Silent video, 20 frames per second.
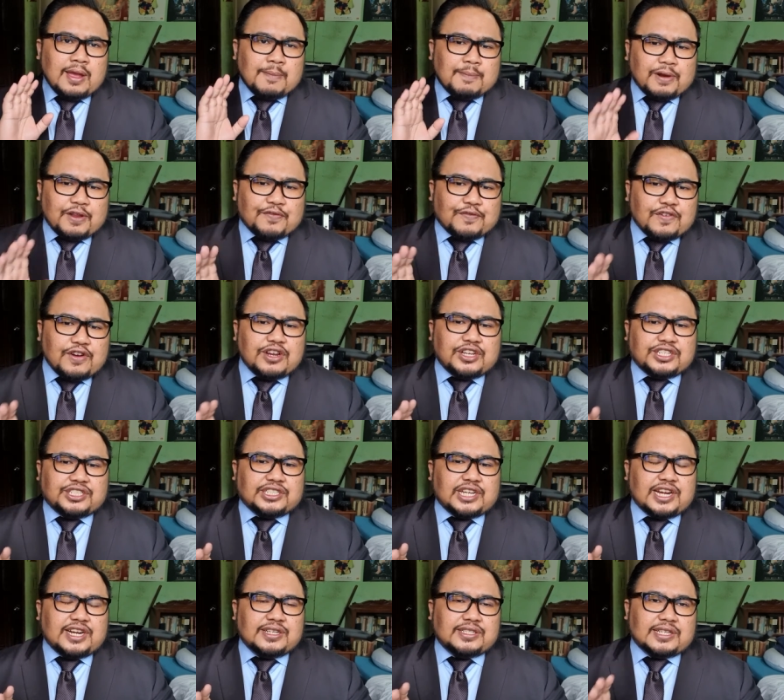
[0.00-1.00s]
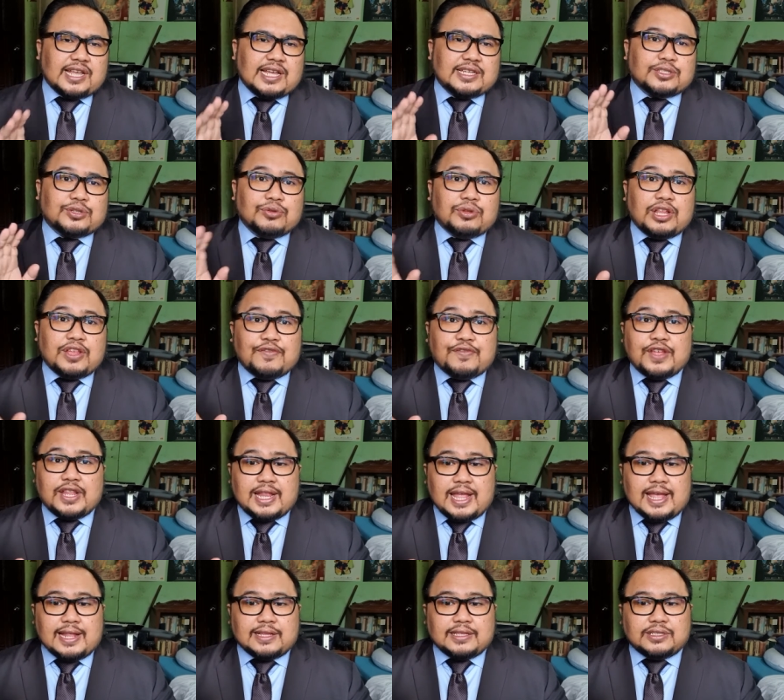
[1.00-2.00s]
Preferred shares as to
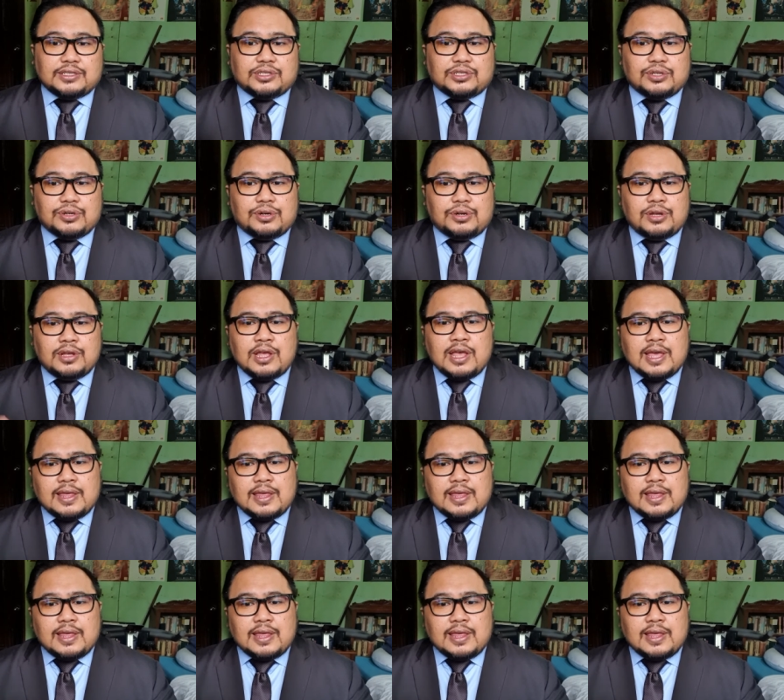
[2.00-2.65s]
dividends, no?